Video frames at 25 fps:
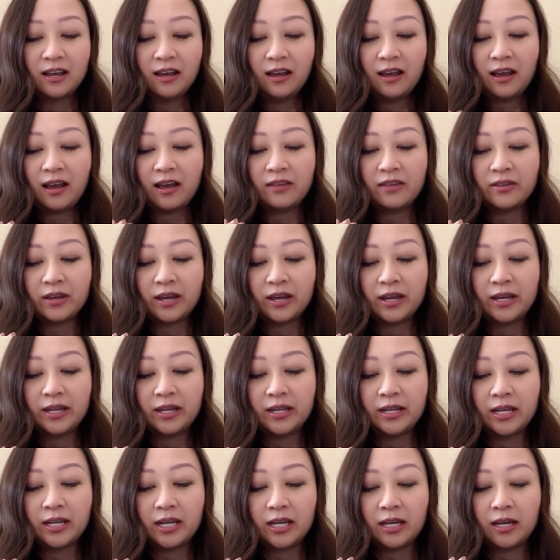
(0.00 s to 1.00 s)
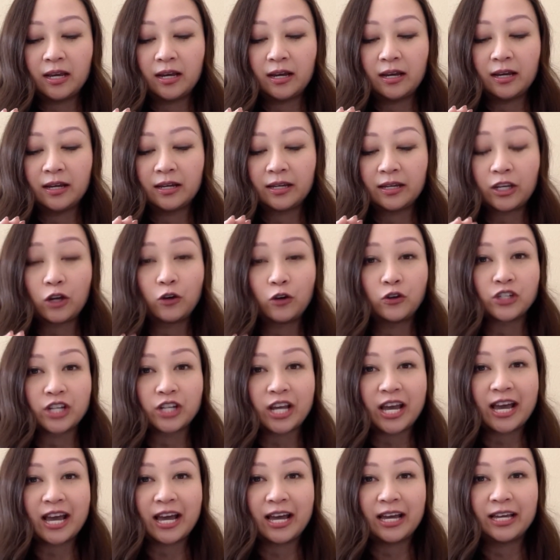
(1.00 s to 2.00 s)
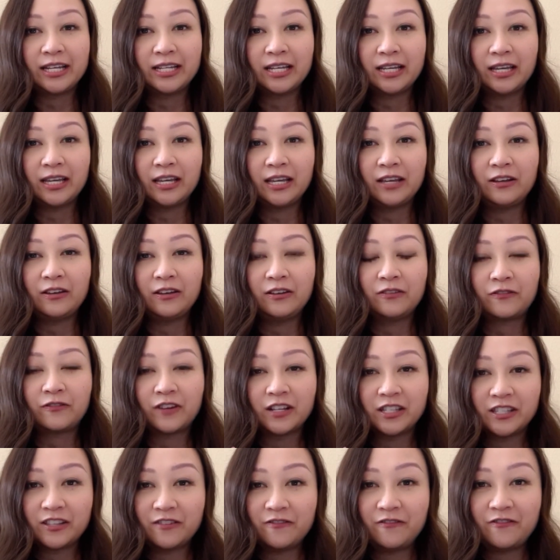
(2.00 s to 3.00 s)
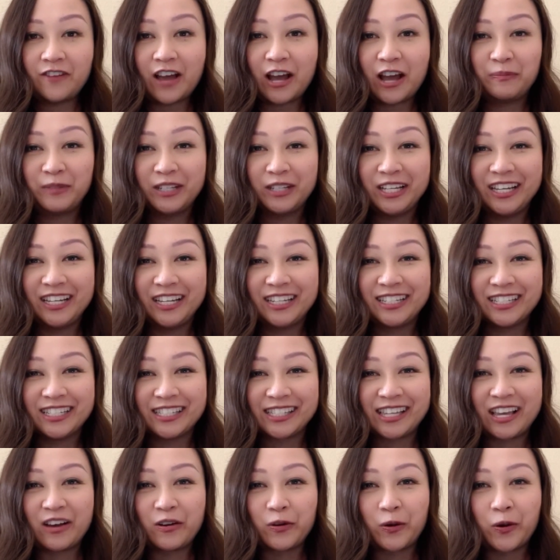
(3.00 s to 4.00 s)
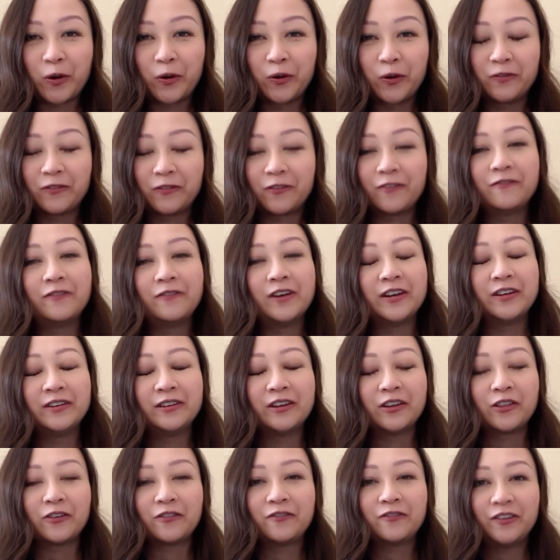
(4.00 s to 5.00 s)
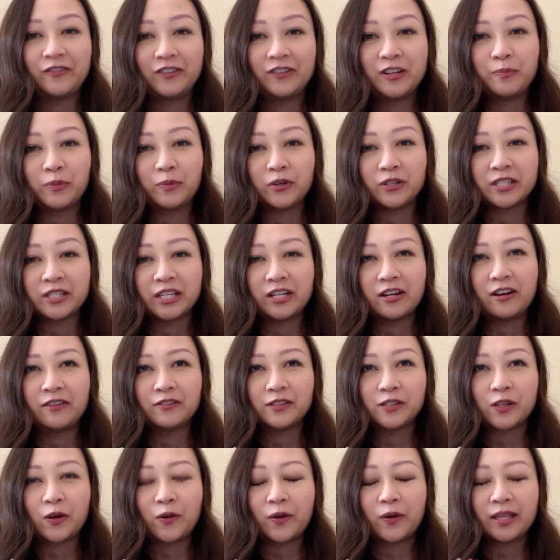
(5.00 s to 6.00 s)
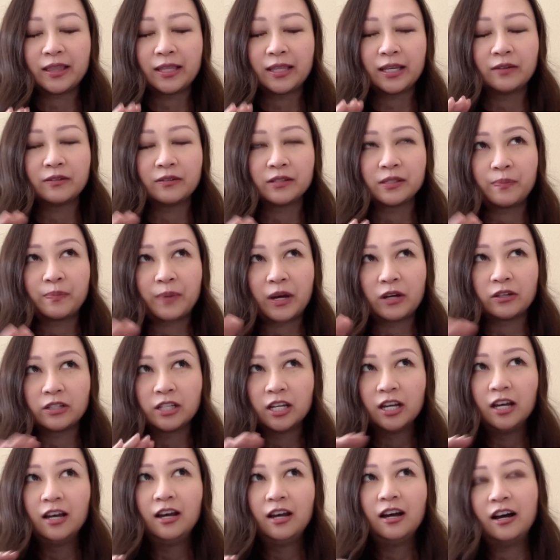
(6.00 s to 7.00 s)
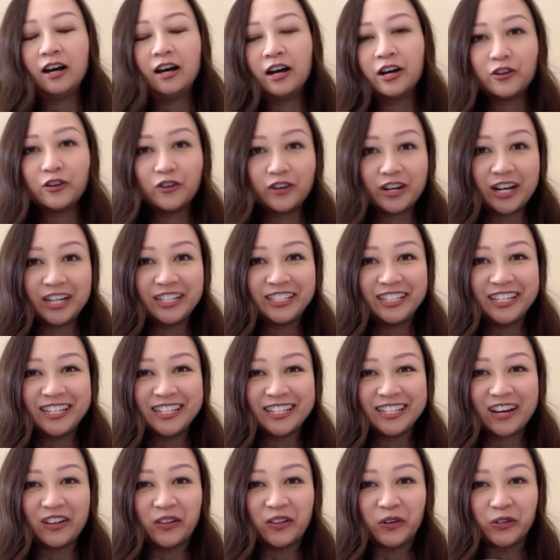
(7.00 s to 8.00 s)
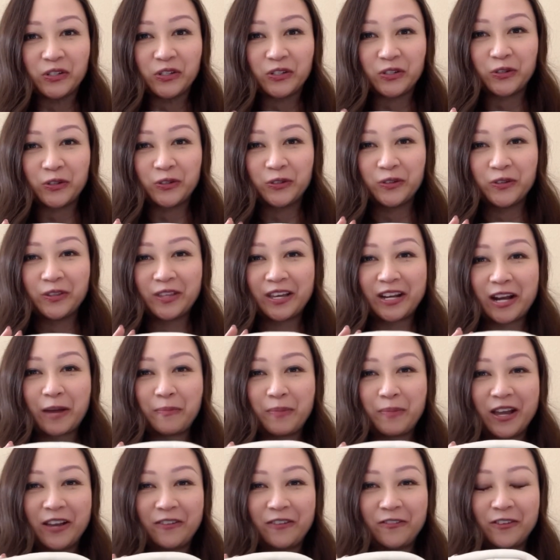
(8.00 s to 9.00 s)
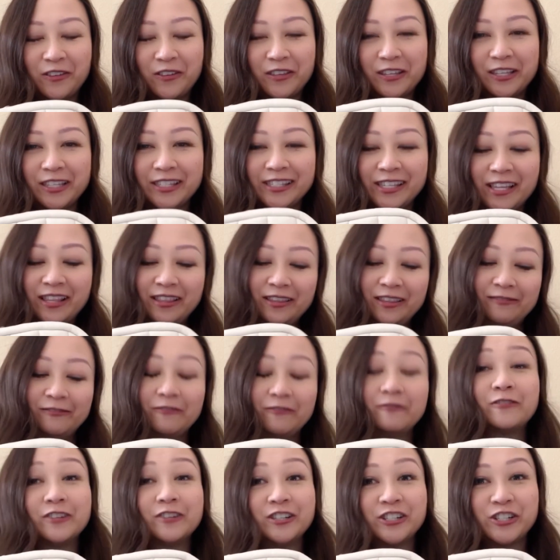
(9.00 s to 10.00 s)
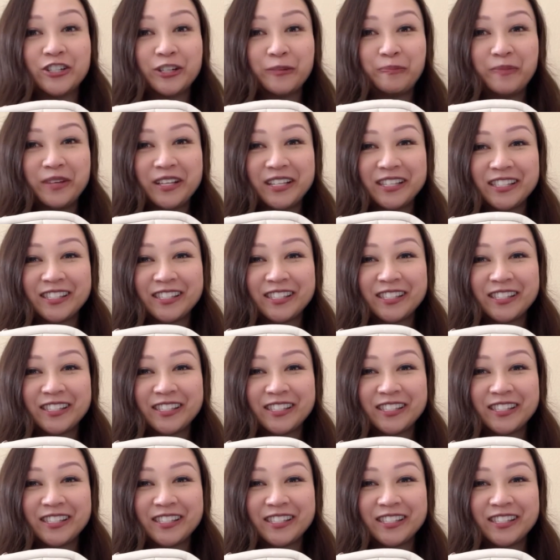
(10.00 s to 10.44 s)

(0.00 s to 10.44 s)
And then Coach had a friends and family discount code for another 15% off. So I think it was about $119 total that I paid for this, and free shipping.